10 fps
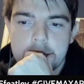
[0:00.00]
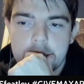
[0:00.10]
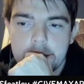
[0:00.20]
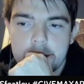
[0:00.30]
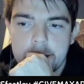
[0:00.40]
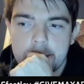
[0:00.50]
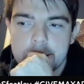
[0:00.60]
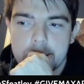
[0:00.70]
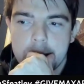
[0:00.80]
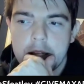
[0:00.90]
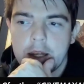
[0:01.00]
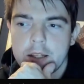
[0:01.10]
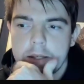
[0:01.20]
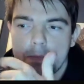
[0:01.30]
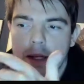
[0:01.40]
to be that.
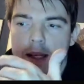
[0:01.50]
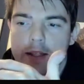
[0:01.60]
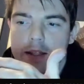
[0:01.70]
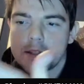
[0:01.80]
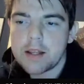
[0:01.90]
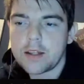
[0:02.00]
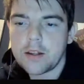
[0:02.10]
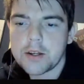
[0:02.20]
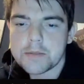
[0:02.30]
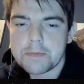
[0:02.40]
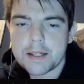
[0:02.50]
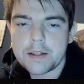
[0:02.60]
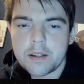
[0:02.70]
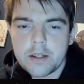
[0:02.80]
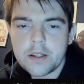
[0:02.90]
He plays as that last man.
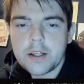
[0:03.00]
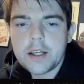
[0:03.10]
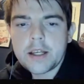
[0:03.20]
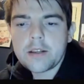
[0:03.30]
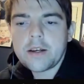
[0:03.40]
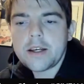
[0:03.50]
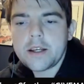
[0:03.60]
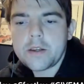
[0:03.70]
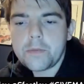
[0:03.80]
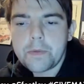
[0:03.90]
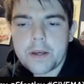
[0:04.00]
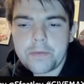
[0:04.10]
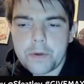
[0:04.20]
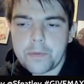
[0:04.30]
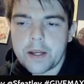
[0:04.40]
Like
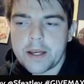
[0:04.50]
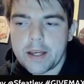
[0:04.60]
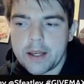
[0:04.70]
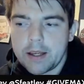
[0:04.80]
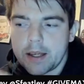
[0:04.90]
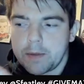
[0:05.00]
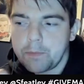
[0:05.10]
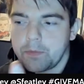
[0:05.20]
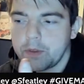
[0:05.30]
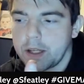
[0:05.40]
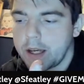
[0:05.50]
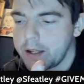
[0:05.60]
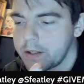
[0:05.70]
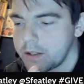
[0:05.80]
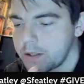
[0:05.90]
if you play him
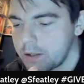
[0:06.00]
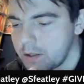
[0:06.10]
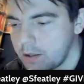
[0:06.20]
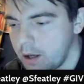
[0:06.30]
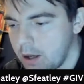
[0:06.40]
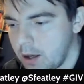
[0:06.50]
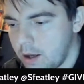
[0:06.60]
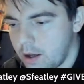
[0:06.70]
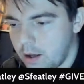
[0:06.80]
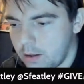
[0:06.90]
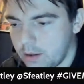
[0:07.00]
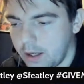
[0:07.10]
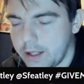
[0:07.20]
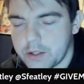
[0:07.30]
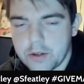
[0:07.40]
as
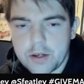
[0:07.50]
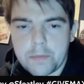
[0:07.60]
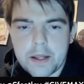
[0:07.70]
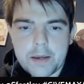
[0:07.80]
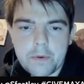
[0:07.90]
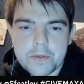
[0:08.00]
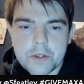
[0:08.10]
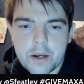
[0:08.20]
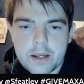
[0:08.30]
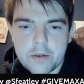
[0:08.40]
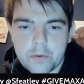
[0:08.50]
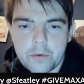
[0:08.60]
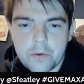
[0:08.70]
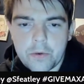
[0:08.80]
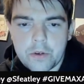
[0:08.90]
like trying to play him offside
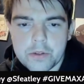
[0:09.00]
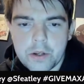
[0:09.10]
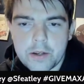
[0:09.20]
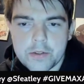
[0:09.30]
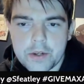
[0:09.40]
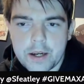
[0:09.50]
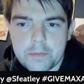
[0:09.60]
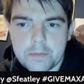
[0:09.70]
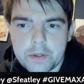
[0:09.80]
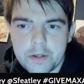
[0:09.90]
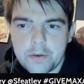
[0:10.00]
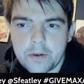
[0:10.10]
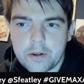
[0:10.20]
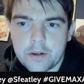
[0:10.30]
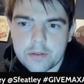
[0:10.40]
or on offside track, you
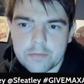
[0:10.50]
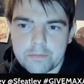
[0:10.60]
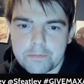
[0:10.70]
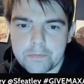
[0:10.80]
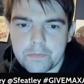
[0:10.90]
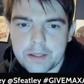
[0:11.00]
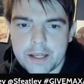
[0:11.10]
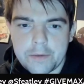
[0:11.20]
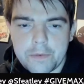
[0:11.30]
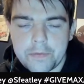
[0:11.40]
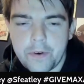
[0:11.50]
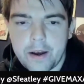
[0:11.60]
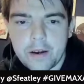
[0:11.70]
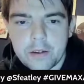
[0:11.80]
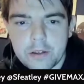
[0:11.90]
are playing with
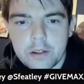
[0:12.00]
fire.